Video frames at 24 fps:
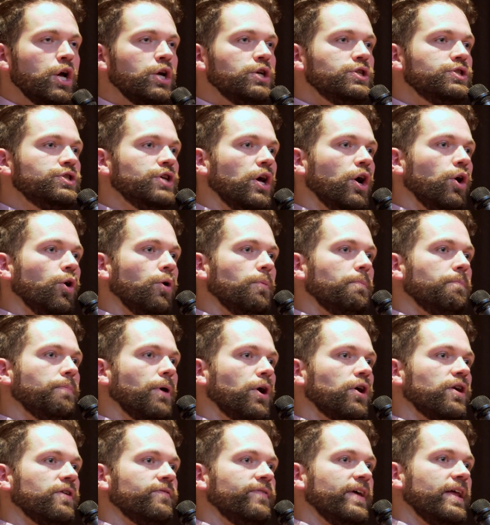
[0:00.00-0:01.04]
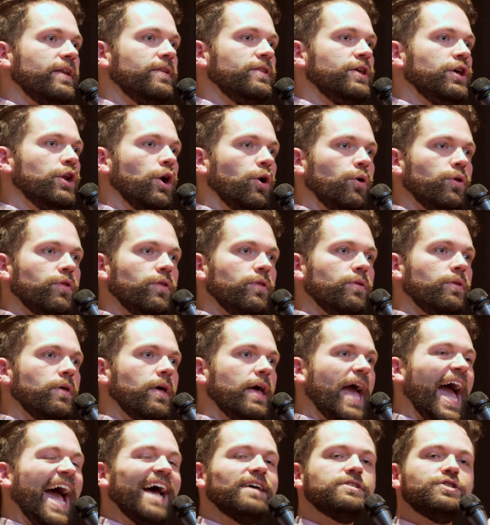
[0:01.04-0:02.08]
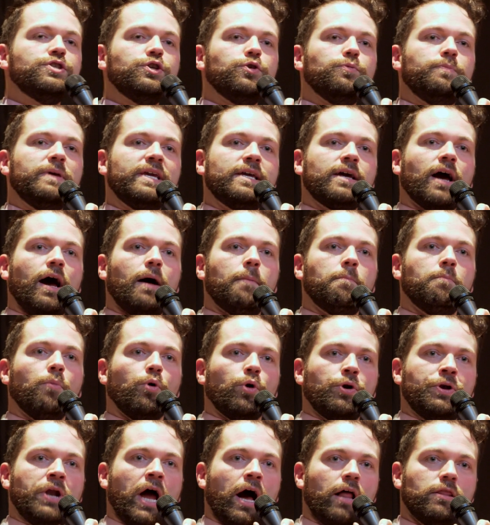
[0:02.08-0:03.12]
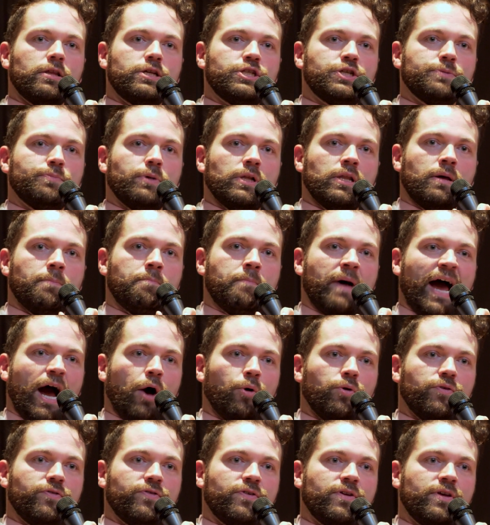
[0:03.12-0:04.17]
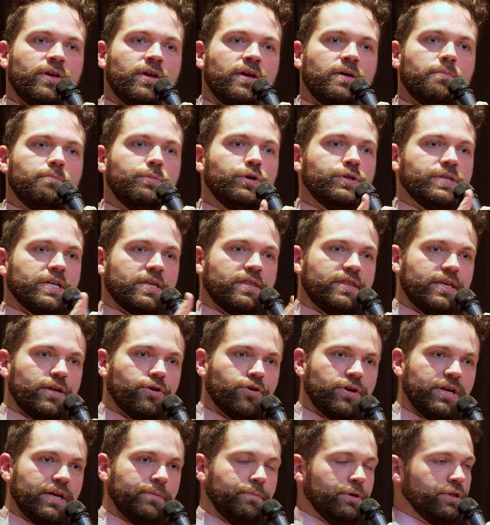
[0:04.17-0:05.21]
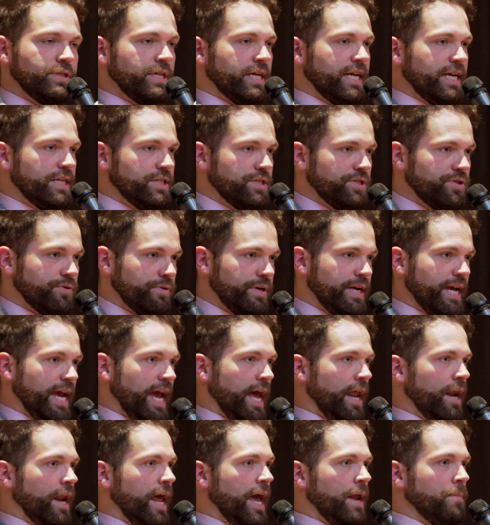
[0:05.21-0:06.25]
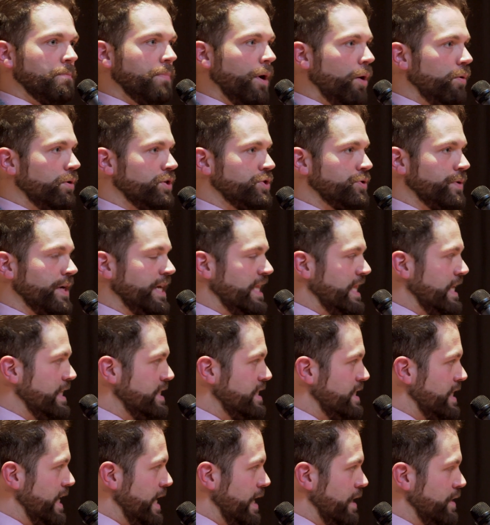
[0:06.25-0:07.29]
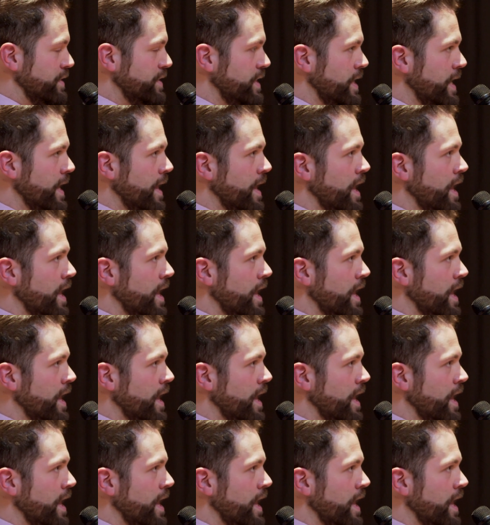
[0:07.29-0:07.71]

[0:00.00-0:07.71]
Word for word: So part of it, you know, as you become more knowledgeable about music theory and music history and, and poetry and these things,